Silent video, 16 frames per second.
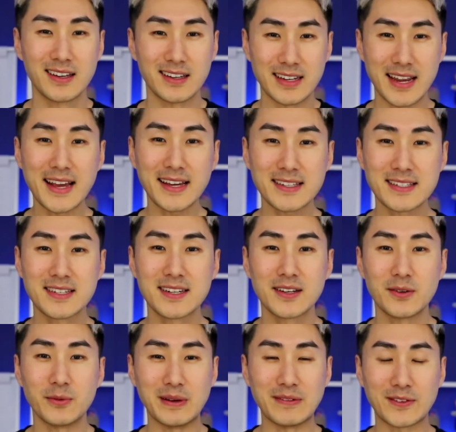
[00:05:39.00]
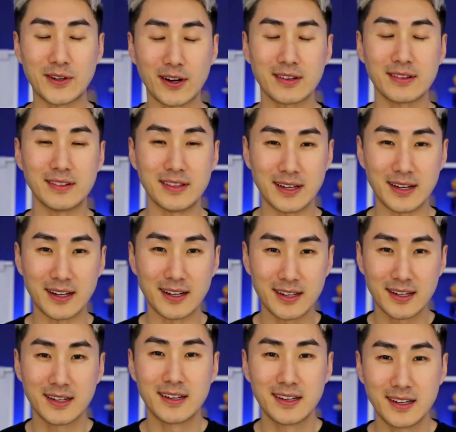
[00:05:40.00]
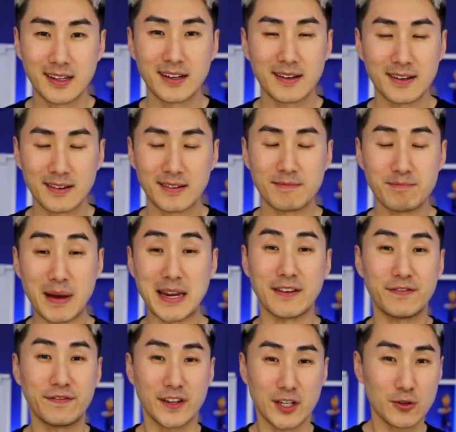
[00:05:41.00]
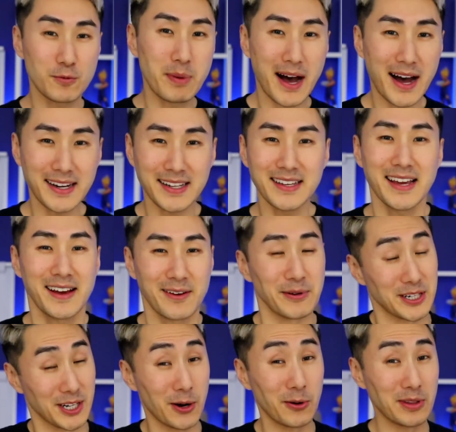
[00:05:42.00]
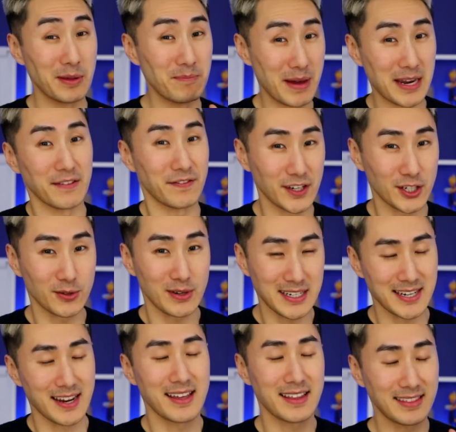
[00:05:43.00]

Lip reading: Next, we've got the beneficial party, which are called the beneficiaries.